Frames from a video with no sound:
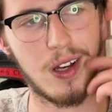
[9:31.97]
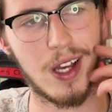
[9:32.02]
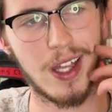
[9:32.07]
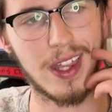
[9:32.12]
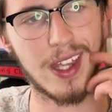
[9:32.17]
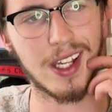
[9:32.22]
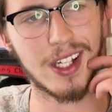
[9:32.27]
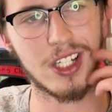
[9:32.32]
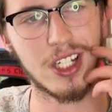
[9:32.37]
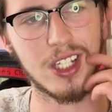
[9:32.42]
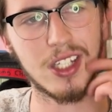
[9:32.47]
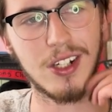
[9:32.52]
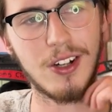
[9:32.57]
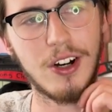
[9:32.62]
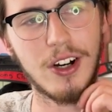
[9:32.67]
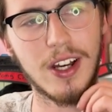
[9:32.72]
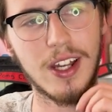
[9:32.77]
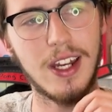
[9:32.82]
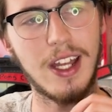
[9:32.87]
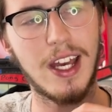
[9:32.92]
I think she's
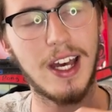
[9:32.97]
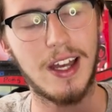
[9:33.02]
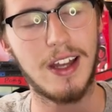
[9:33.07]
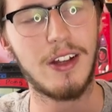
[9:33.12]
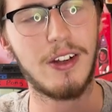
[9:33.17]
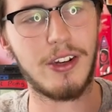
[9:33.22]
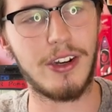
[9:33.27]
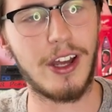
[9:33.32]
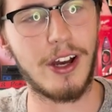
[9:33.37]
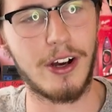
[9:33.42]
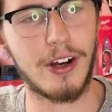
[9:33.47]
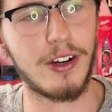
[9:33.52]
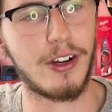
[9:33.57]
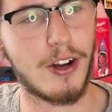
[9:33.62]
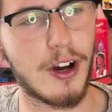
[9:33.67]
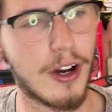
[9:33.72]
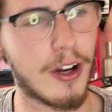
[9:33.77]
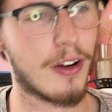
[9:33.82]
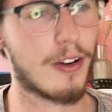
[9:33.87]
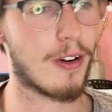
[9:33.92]
knocking her
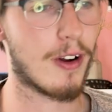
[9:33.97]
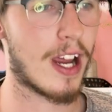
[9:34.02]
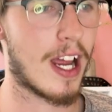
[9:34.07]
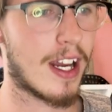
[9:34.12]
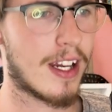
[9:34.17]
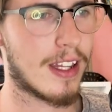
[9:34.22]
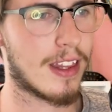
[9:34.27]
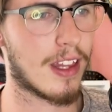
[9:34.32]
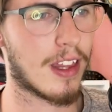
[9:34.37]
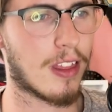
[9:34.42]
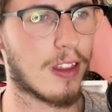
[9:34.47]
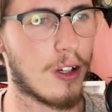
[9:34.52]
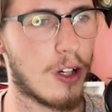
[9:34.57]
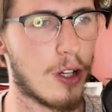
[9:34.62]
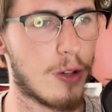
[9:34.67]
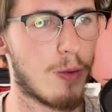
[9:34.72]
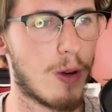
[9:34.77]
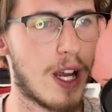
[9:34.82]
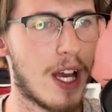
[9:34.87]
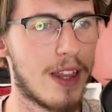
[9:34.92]
out in the
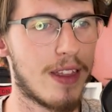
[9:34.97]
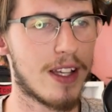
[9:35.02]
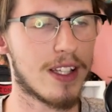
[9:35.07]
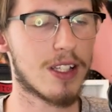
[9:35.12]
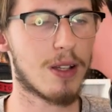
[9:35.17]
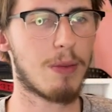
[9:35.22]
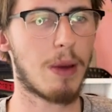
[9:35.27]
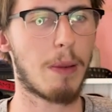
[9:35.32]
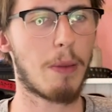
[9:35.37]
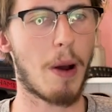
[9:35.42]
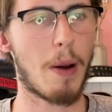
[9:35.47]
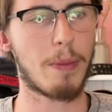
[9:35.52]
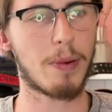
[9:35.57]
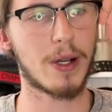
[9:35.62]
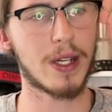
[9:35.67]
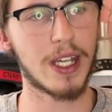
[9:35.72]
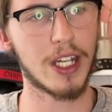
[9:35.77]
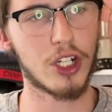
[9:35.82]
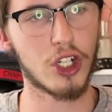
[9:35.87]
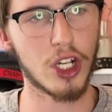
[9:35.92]
third round. That's going to be my
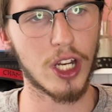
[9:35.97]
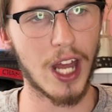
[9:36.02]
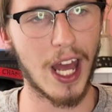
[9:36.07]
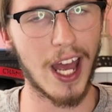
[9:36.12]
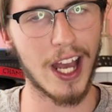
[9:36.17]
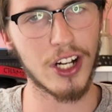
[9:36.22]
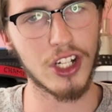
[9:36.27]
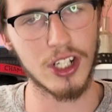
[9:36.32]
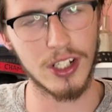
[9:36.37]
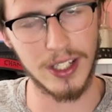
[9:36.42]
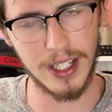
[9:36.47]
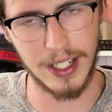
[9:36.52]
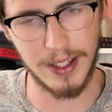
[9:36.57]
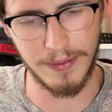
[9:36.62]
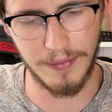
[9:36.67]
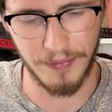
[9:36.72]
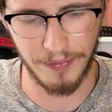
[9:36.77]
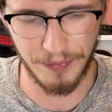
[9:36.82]
prediction. Actually,